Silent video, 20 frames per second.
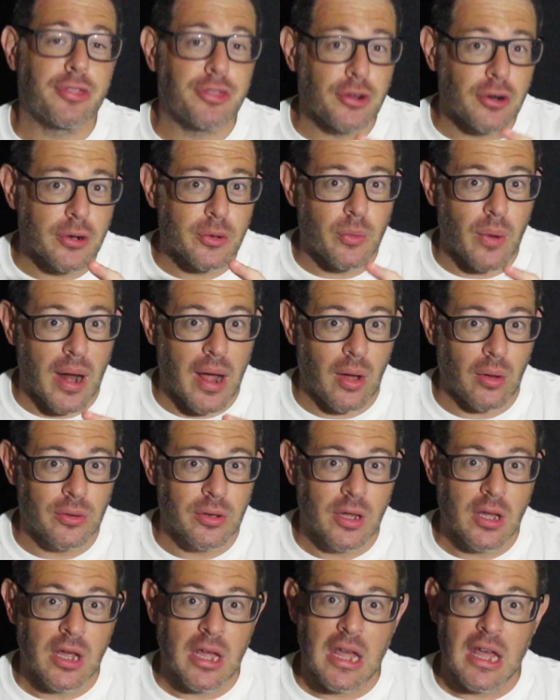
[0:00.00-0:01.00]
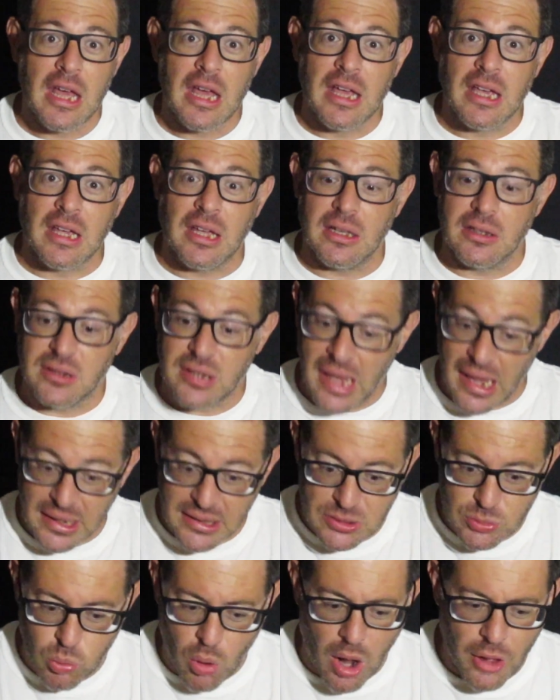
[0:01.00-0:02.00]
third round, he
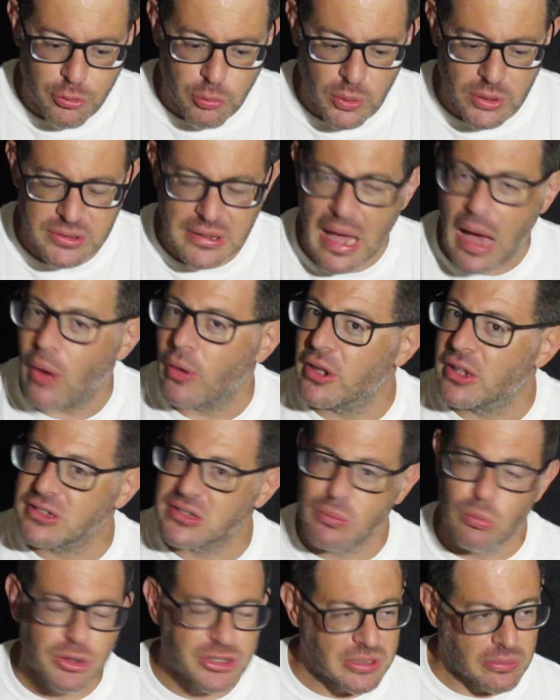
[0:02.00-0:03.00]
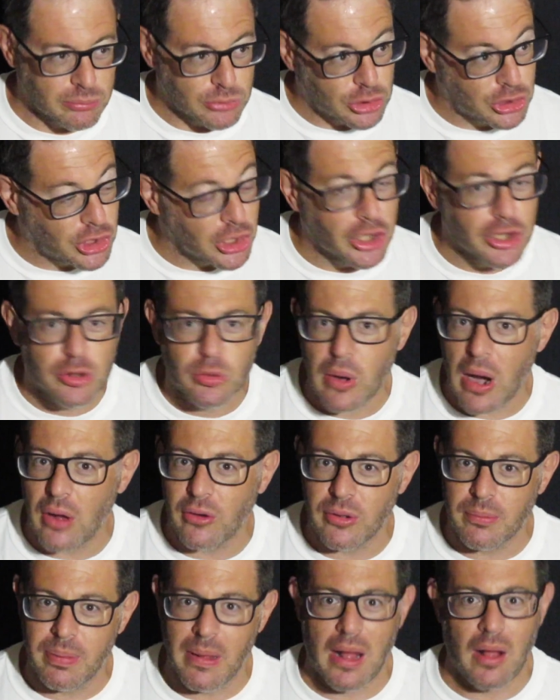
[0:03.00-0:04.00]
takes Rothwell down, hits him with some good
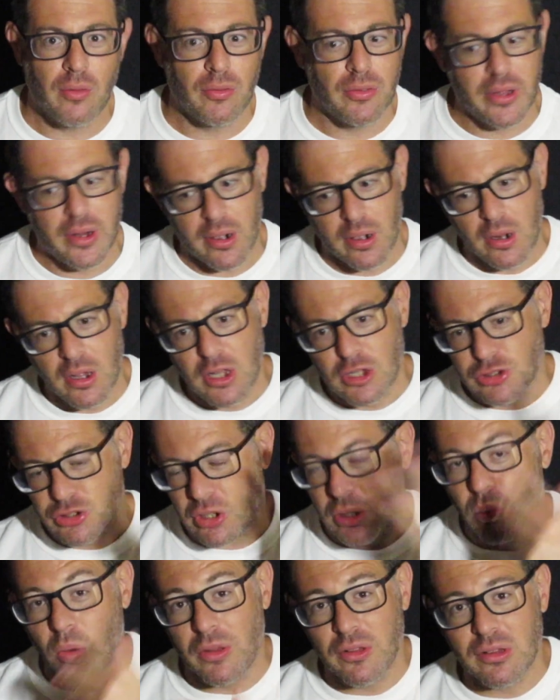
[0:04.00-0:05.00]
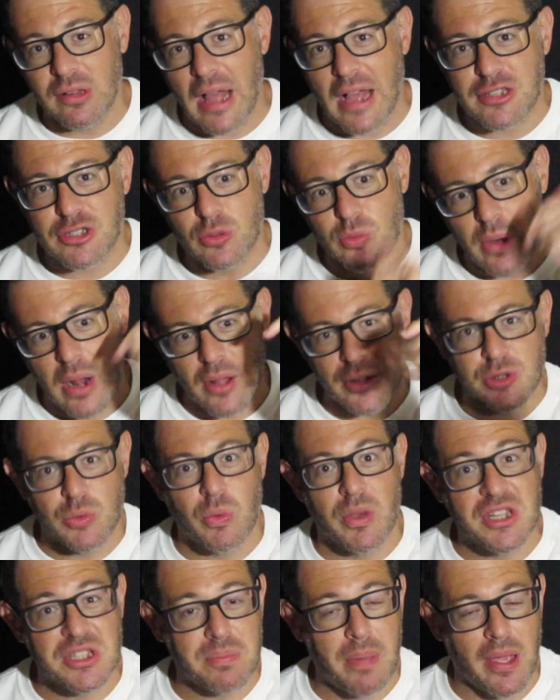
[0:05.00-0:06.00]
ground and pound there. So he won the last 2 rounds,
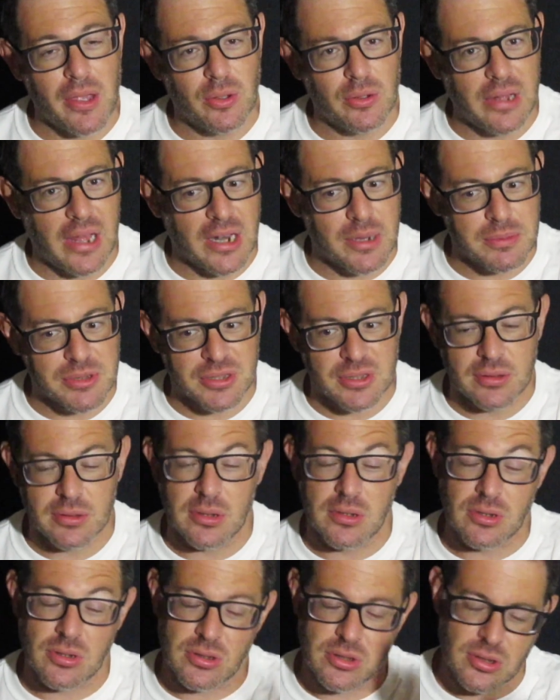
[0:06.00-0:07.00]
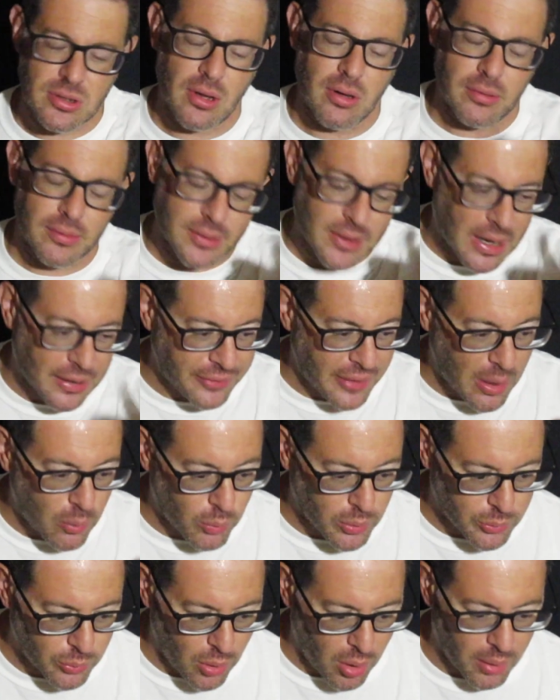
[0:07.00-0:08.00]
wins by unanimous decision. So got that
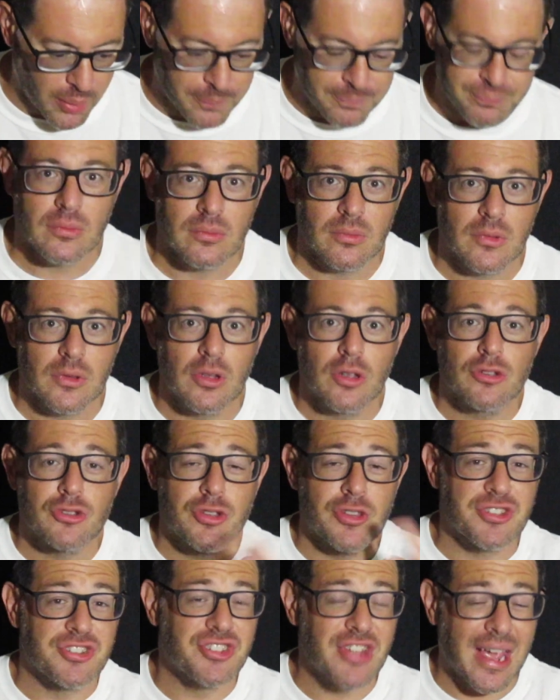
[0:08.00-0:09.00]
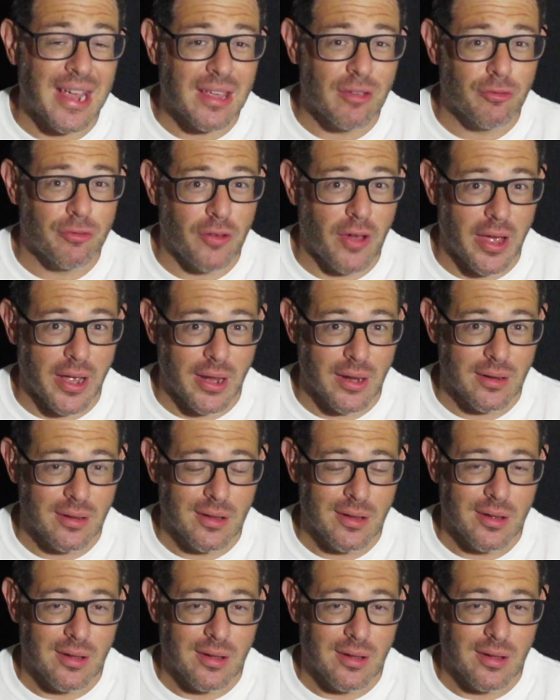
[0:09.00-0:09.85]
one wrong. So the second fight